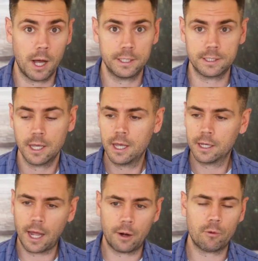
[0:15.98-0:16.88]
months
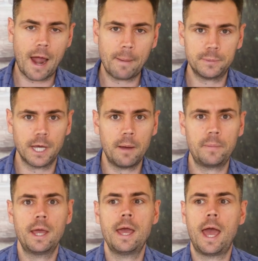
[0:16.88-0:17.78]
kind of wrapped
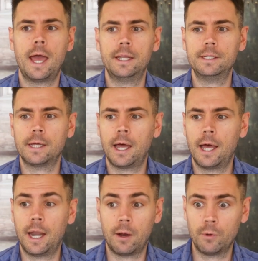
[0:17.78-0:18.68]
up. And,
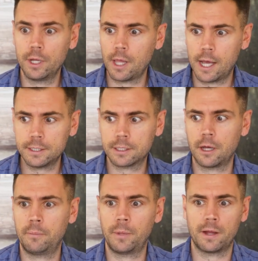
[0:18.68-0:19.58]
uh, and I realized
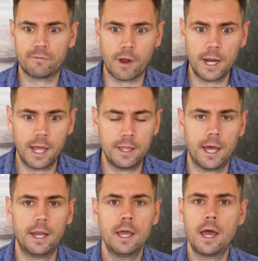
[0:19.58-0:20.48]
come like Friday
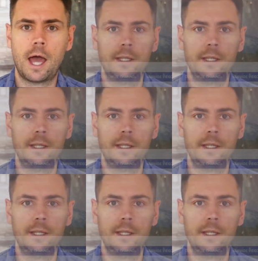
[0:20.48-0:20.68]
that